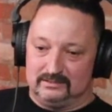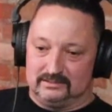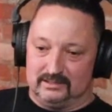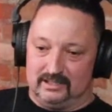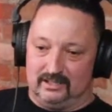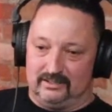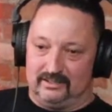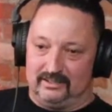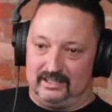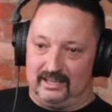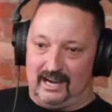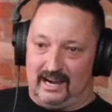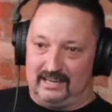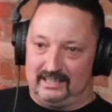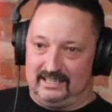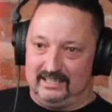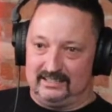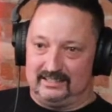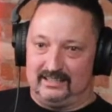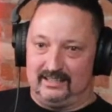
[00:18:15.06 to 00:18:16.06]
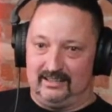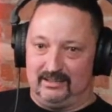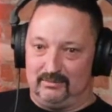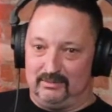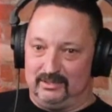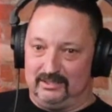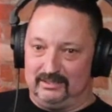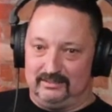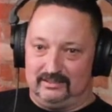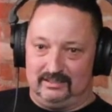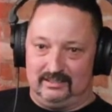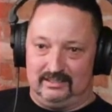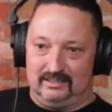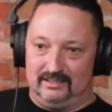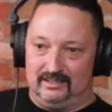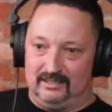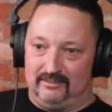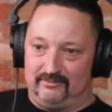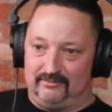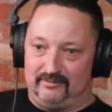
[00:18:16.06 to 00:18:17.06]
other than I get there. But
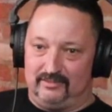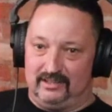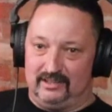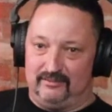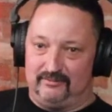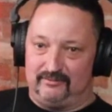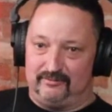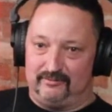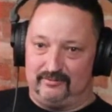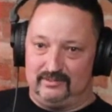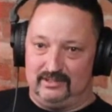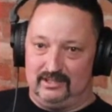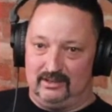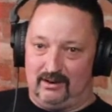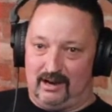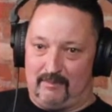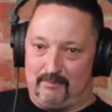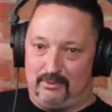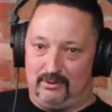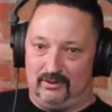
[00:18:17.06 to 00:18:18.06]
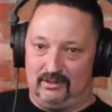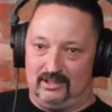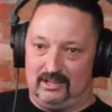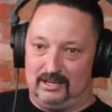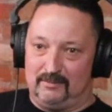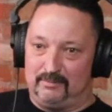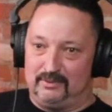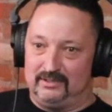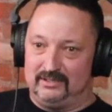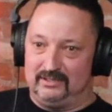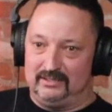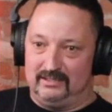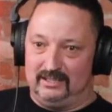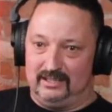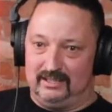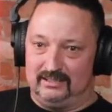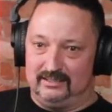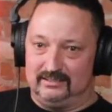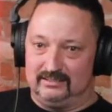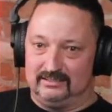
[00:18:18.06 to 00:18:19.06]
if I pull up
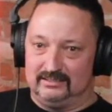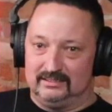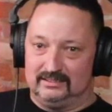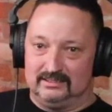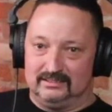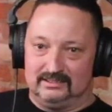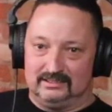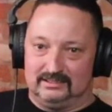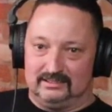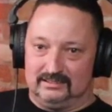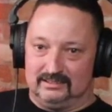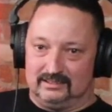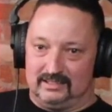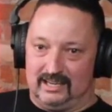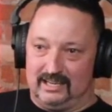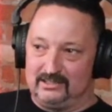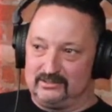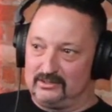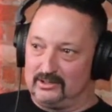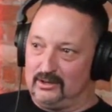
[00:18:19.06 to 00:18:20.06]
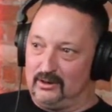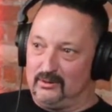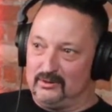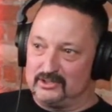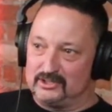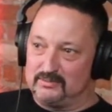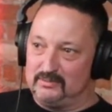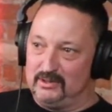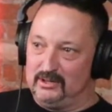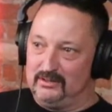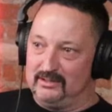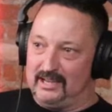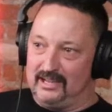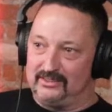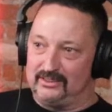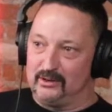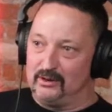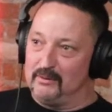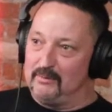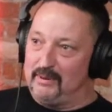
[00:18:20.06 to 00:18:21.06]
and things are going smooth, I'll
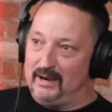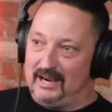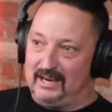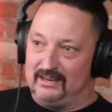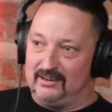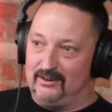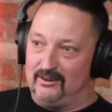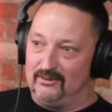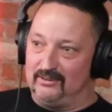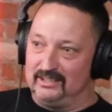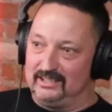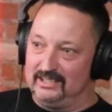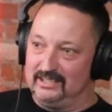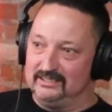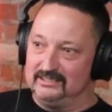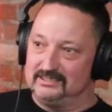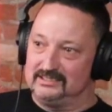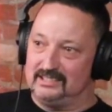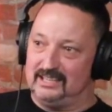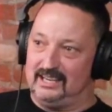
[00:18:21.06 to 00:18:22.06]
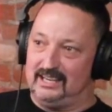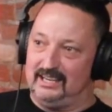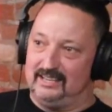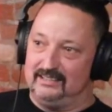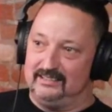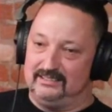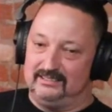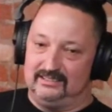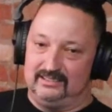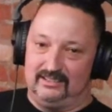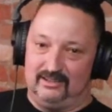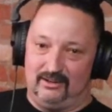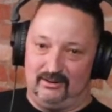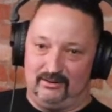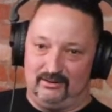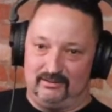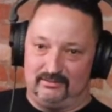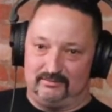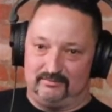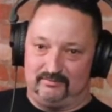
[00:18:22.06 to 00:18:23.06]
throw a pack on and get inside,
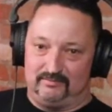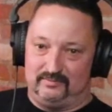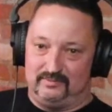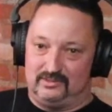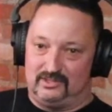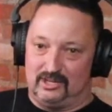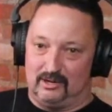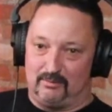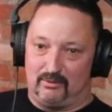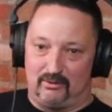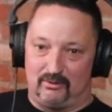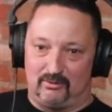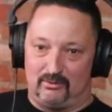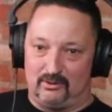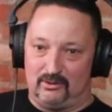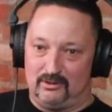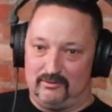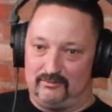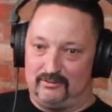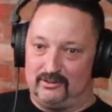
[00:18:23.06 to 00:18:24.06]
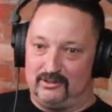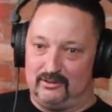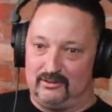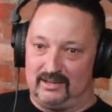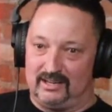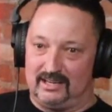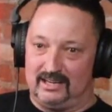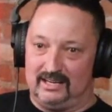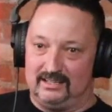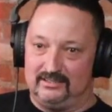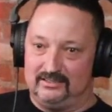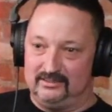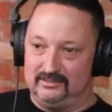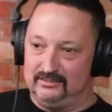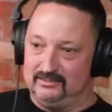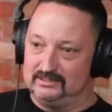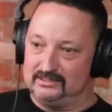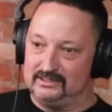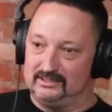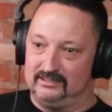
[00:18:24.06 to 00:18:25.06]
or jump on a roof or do what I got to
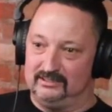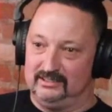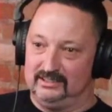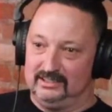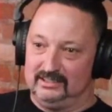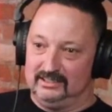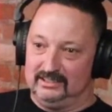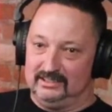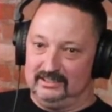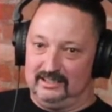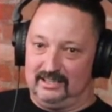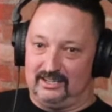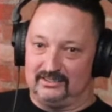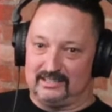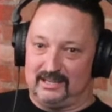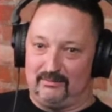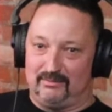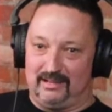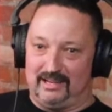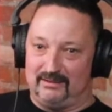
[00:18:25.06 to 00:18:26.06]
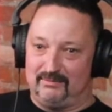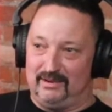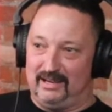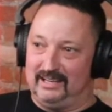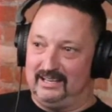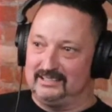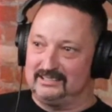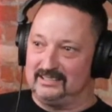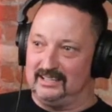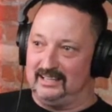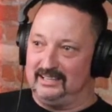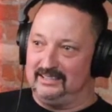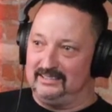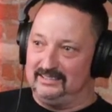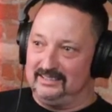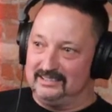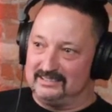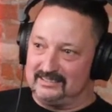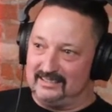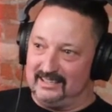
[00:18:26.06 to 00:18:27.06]
do. So, because I'm like, man, it's
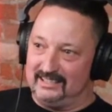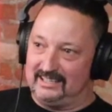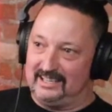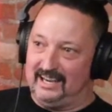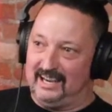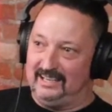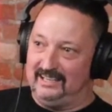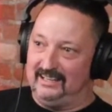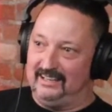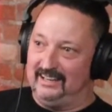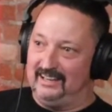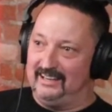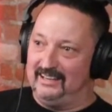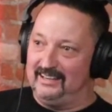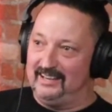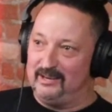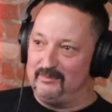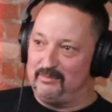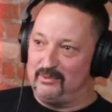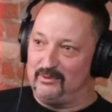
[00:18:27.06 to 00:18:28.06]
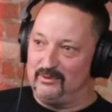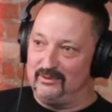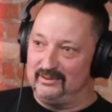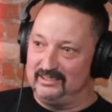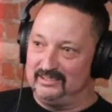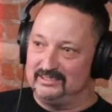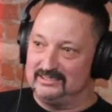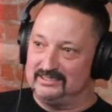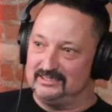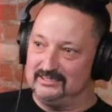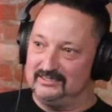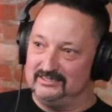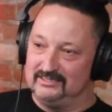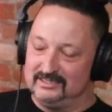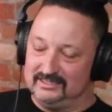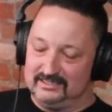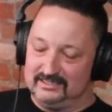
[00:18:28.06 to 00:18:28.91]
like Candyland at that point. So,